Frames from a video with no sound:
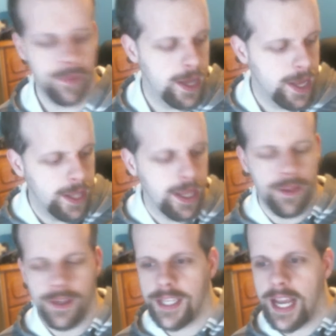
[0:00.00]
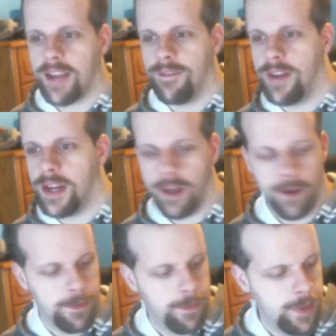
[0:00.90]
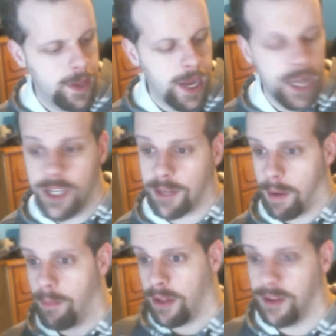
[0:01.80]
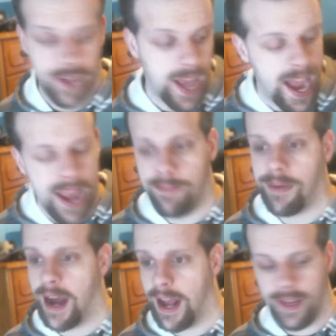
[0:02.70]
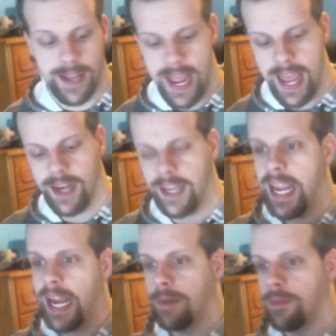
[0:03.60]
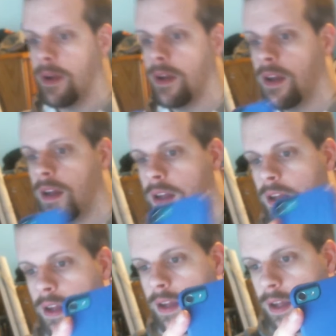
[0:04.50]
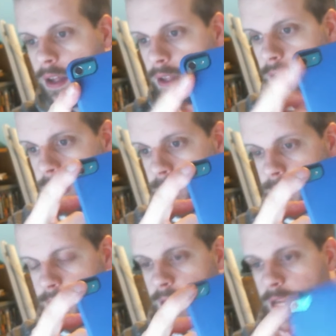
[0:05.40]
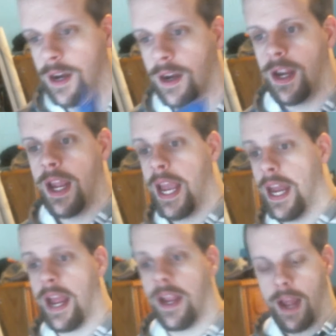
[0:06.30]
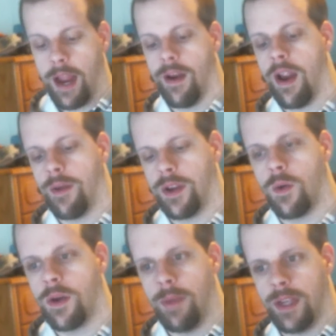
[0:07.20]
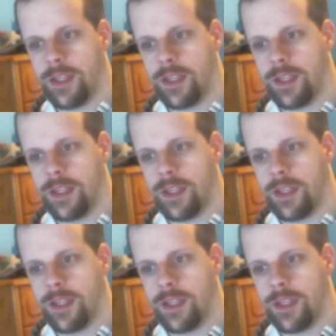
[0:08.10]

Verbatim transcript: Now the second video, I took my brother's iPod that had a camera, like you see here, and I, I, I recorded myself